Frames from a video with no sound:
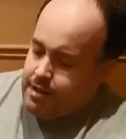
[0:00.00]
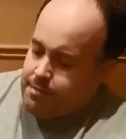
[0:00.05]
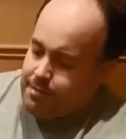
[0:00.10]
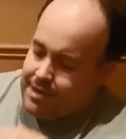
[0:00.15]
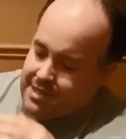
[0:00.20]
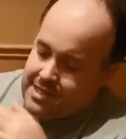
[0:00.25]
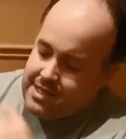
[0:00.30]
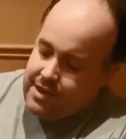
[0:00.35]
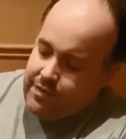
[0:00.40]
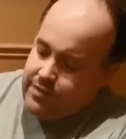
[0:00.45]

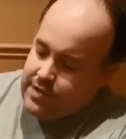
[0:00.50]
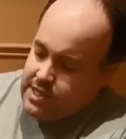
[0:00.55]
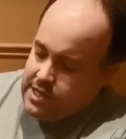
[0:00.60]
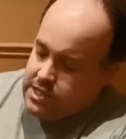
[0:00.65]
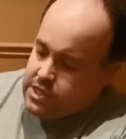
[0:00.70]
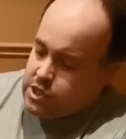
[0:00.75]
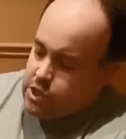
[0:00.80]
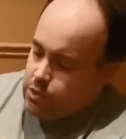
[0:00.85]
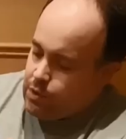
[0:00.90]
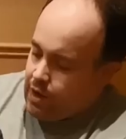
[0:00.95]
My
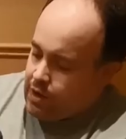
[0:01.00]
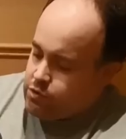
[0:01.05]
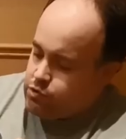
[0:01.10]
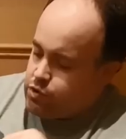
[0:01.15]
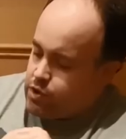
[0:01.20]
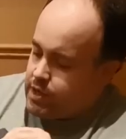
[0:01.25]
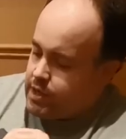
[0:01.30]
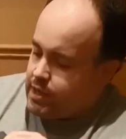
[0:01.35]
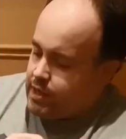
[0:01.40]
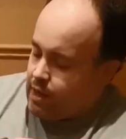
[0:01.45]

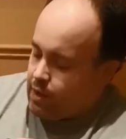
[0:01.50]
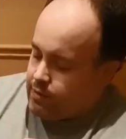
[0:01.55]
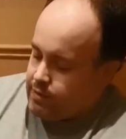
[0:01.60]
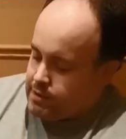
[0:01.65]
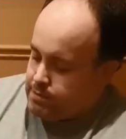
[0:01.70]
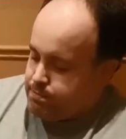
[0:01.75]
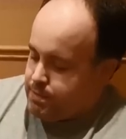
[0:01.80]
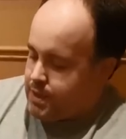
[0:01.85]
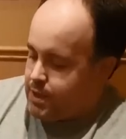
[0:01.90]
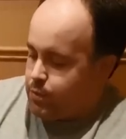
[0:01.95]
70-200 can go in
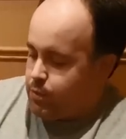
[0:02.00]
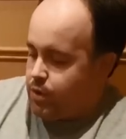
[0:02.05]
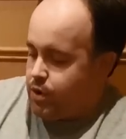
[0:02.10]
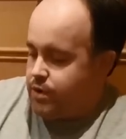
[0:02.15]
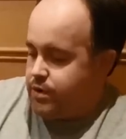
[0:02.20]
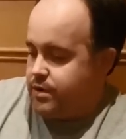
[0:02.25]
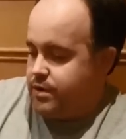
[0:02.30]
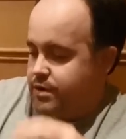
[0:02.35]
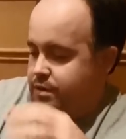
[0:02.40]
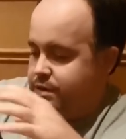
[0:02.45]
this bigger
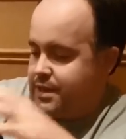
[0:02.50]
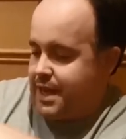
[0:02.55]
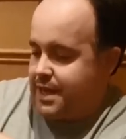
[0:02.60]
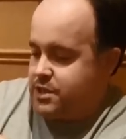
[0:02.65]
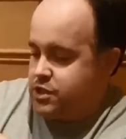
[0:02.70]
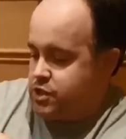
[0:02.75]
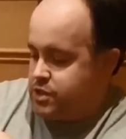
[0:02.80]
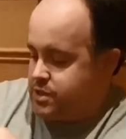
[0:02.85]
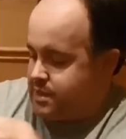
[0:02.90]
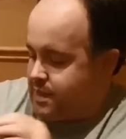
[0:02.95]
one.
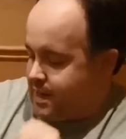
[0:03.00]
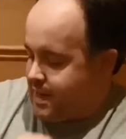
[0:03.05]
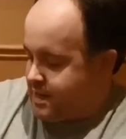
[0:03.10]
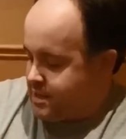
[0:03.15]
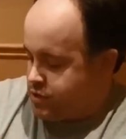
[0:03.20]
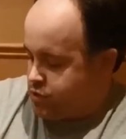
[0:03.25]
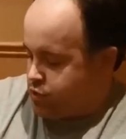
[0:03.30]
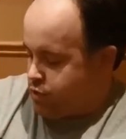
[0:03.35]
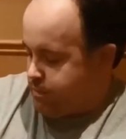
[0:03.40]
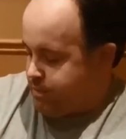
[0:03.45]
That's just a
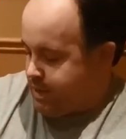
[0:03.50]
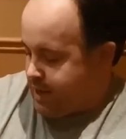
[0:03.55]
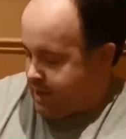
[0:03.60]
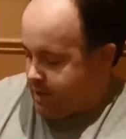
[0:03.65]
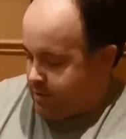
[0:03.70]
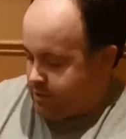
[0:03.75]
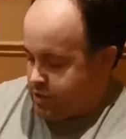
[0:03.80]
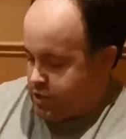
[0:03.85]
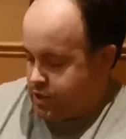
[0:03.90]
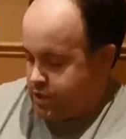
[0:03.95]
lens drop
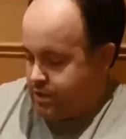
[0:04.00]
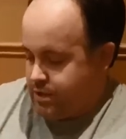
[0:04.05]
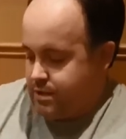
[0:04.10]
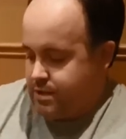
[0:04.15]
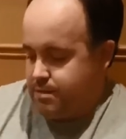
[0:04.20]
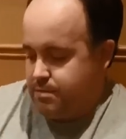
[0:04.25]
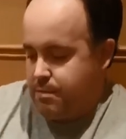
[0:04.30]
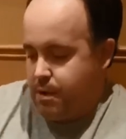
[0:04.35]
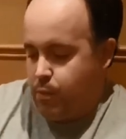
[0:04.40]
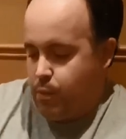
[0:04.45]
pouch.
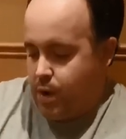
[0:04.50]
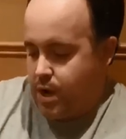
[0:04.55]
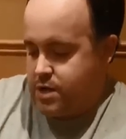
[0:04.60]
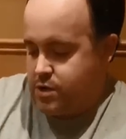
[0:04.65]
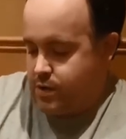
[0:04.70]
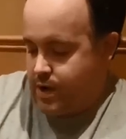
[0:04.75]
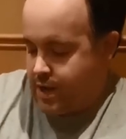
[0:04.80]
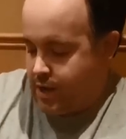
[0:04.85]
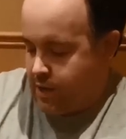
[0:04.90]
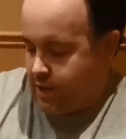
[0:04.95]
My
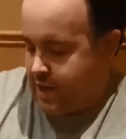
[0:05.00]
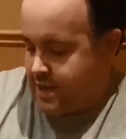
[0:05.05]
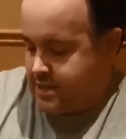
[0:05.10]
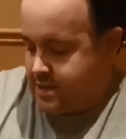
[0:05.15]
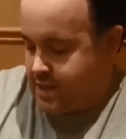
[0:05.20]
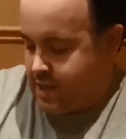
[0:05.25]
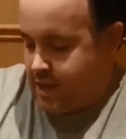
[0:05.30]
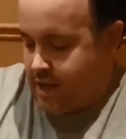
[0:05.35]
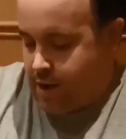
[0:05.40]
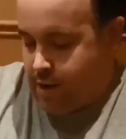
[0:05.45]
wider angle lens
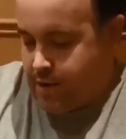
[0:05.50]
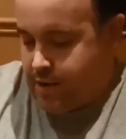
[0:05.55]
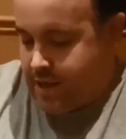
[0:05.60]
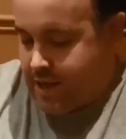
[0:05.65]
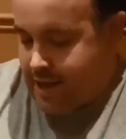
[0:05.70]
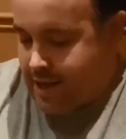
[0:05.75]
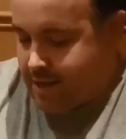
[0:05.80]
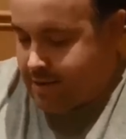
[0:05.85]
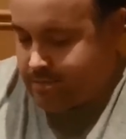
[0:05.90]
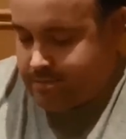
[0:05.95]
can go in
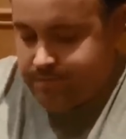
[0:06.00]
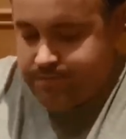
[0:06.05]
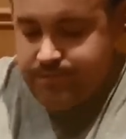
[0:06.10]
there.